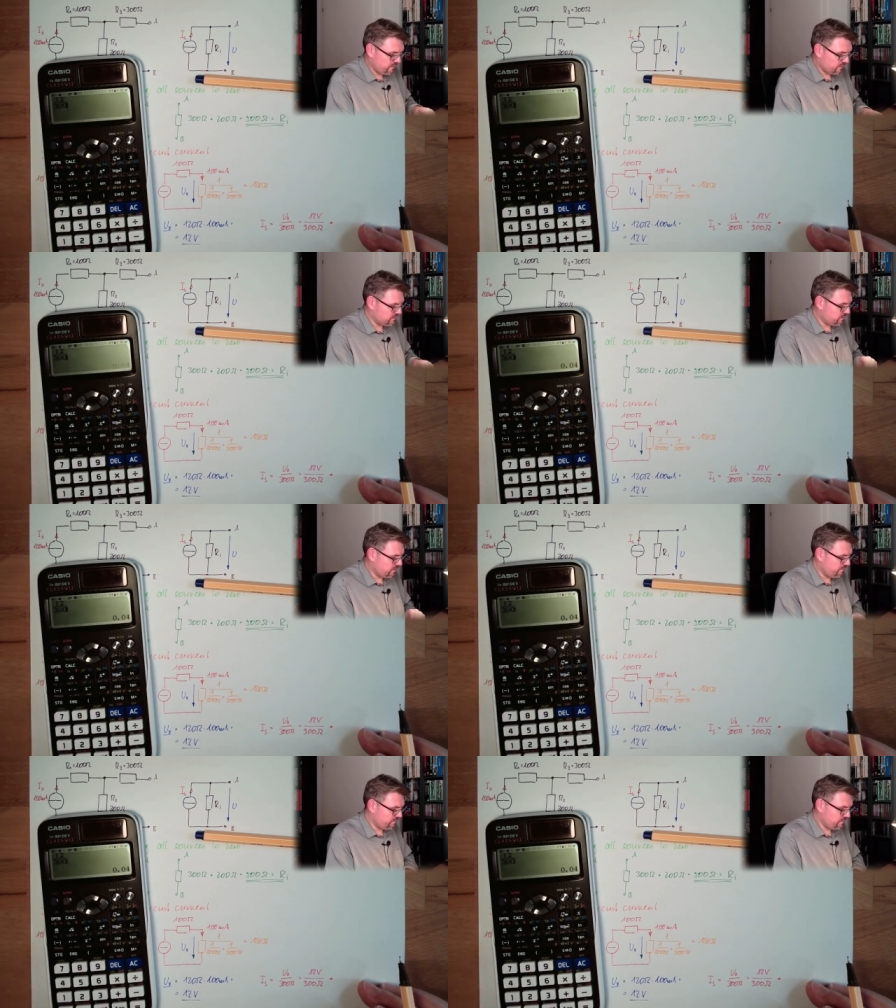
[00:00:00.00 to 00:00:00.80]
not
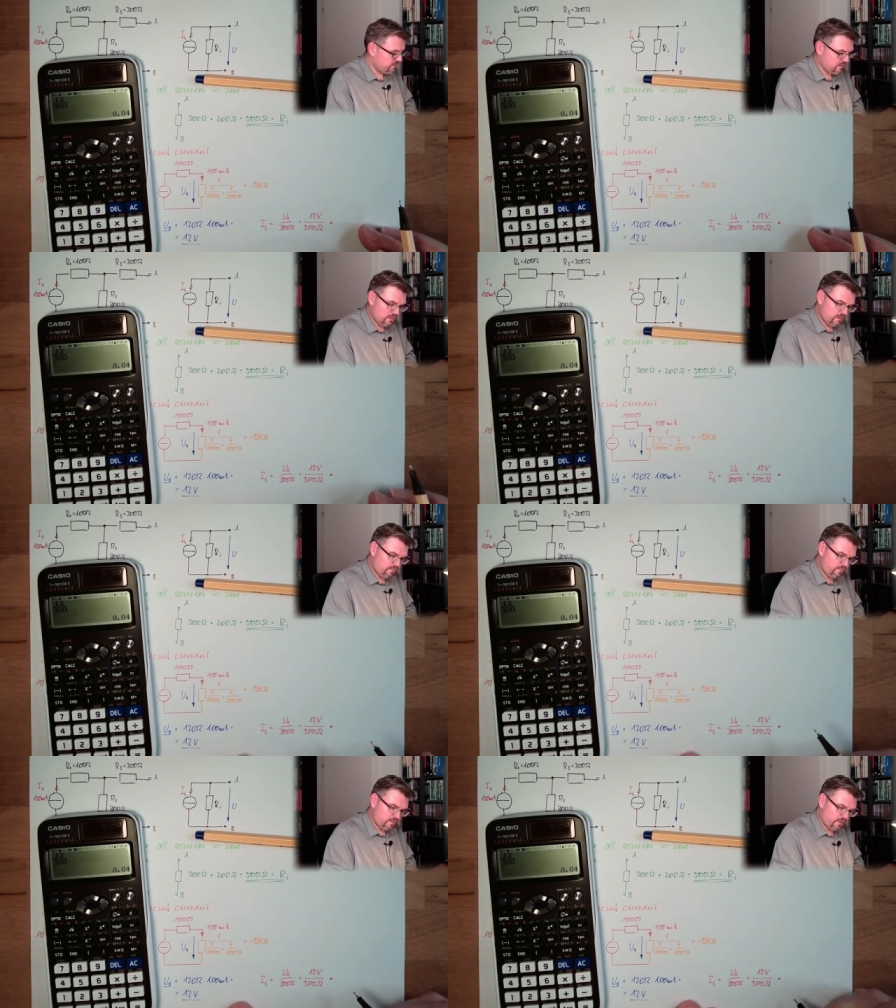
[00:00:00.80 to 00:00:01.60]
12,
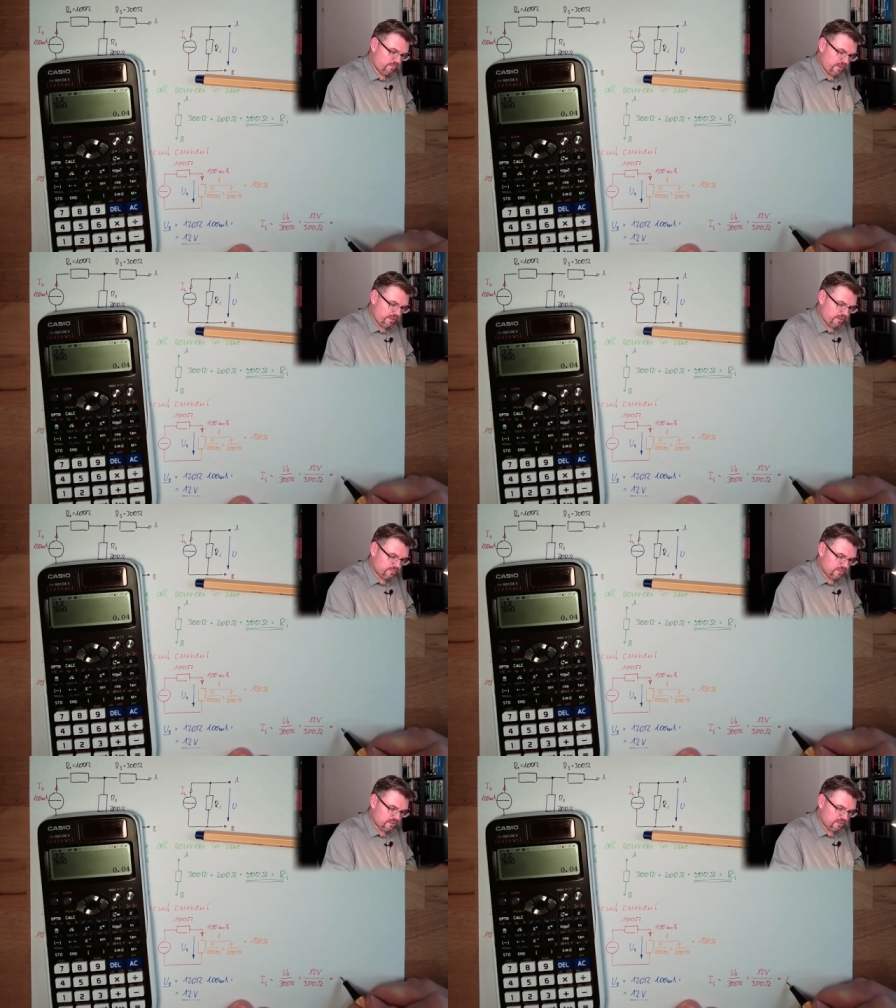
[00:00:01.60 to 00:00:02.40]
40
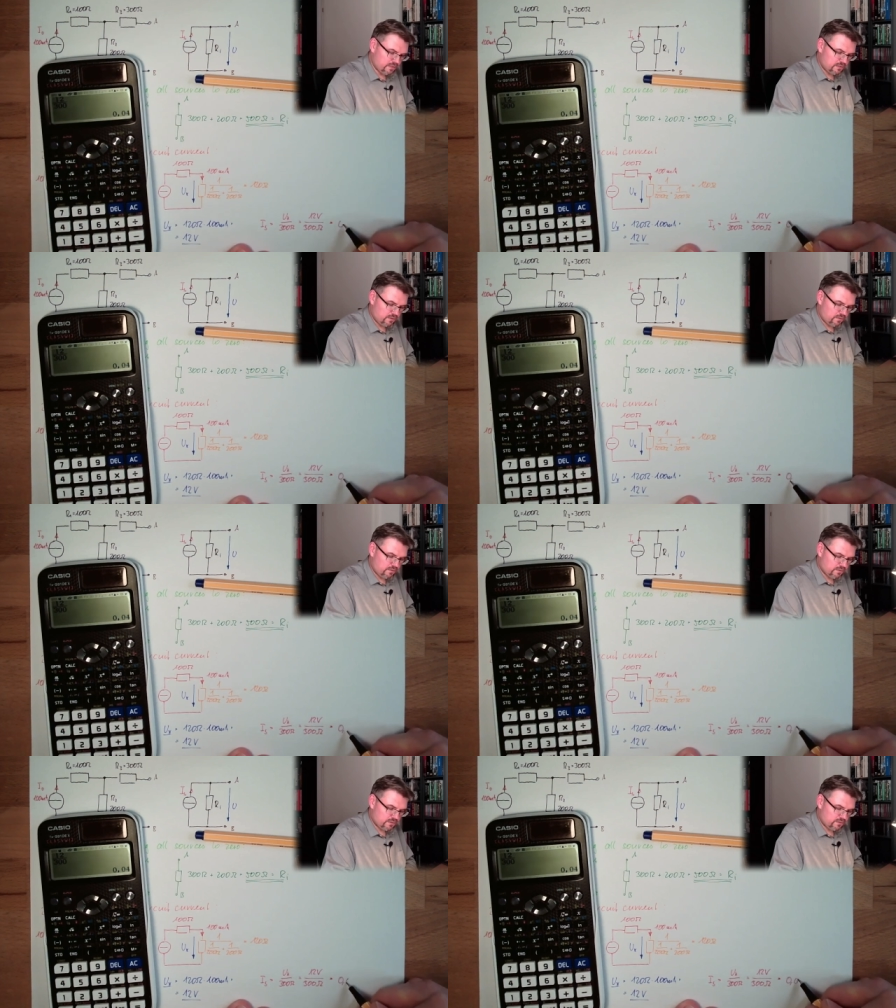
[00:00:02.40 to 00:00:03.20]
milliamps. 0
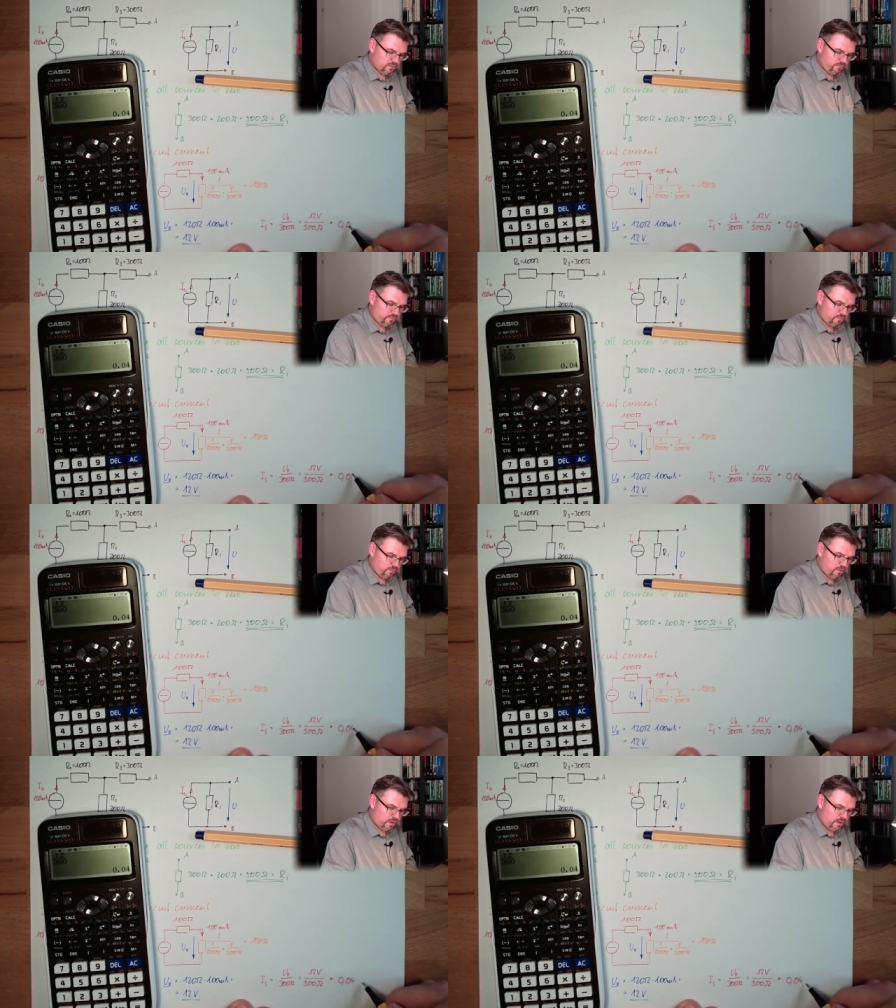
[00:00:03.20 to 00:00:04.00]

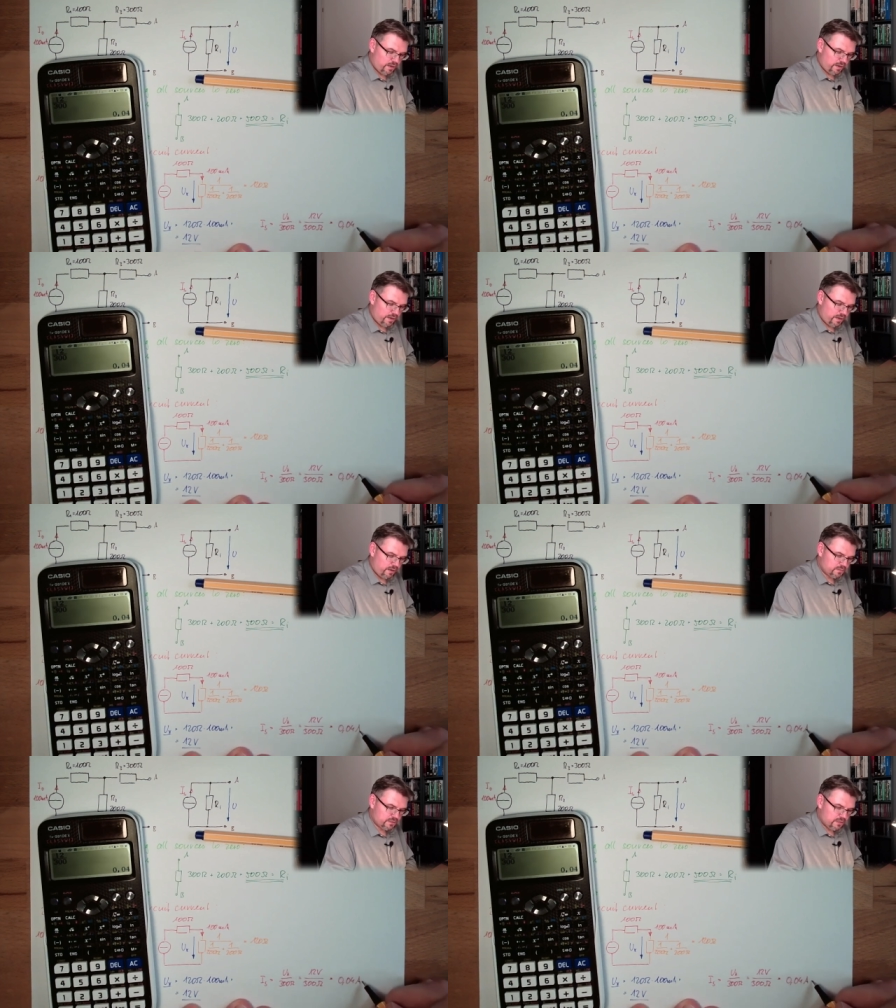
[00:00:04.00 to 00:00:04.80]
0.04
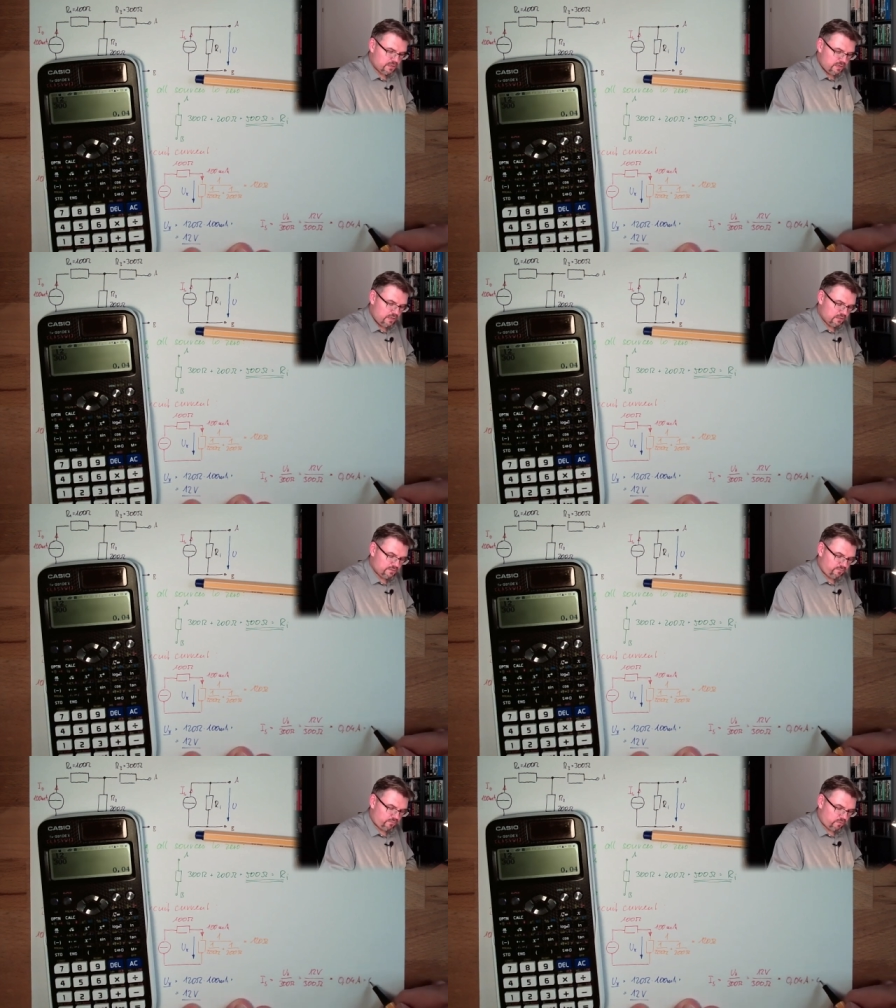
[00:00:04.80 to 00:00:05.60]
amps, it's
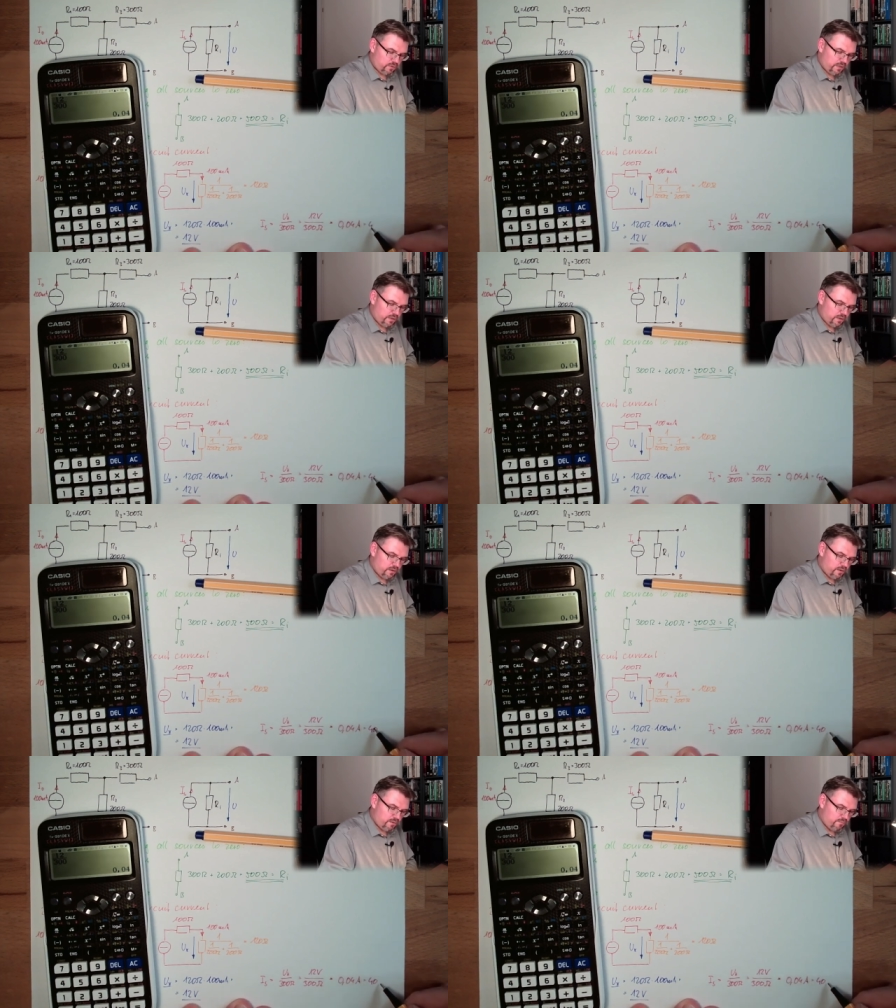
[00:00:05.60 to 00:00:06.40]
40
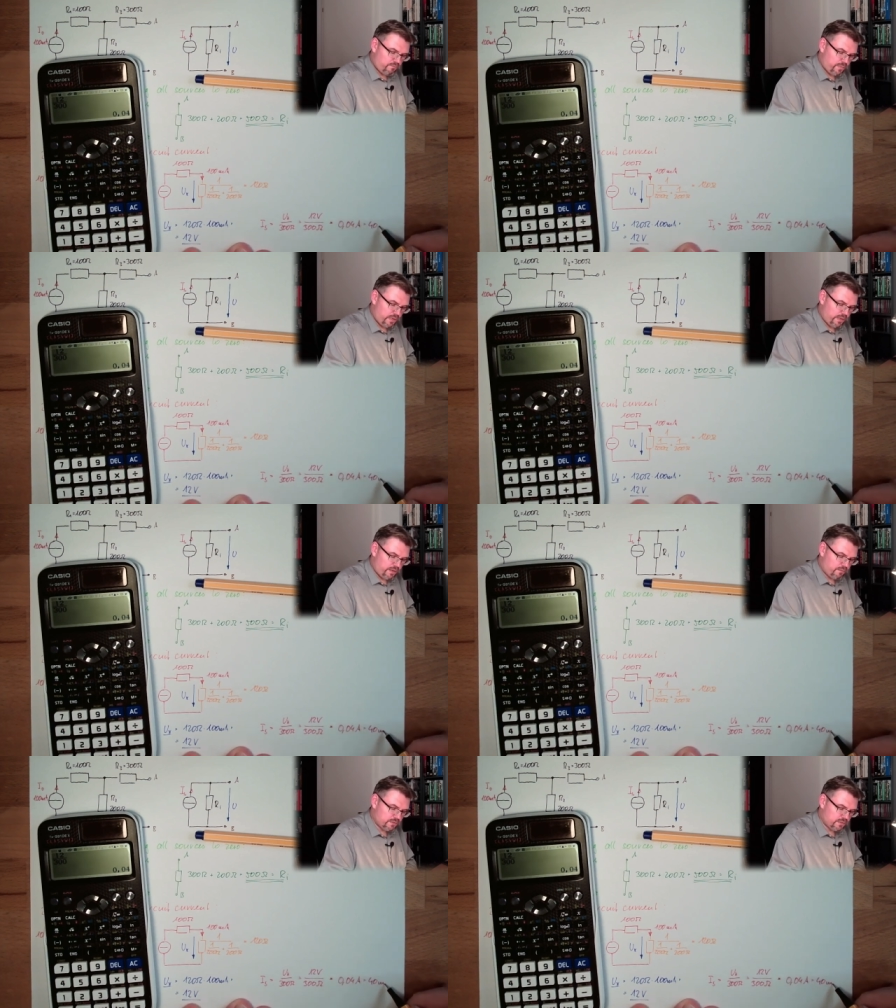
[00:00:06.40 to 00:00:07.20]

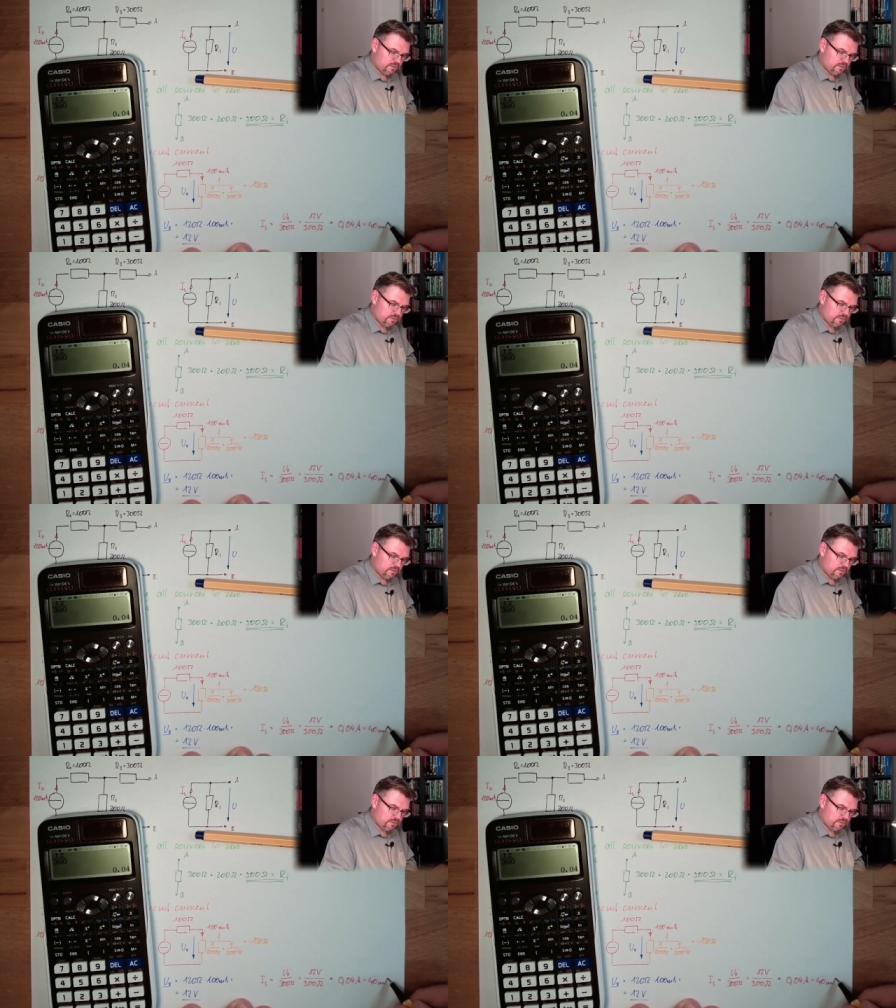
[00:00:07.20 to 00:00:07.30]
milliamps.